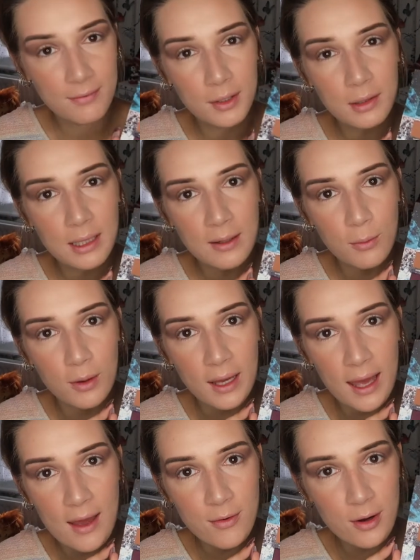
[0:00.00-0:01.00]
I feel like
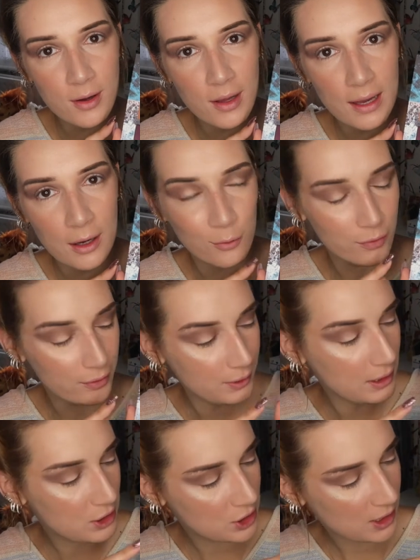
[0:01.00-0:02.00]
whatever out of
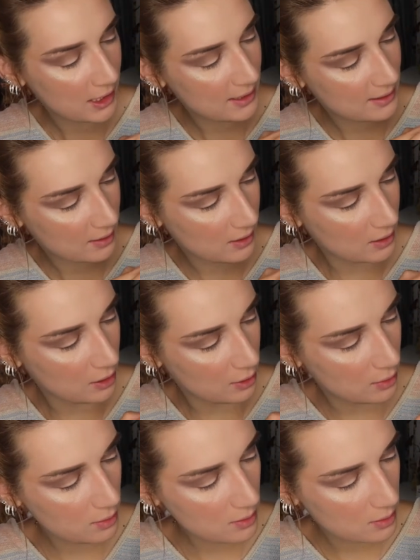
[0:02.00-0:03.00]
these shades I
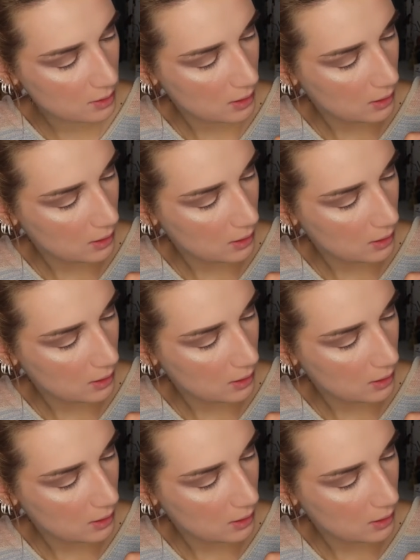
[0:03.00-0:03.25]
use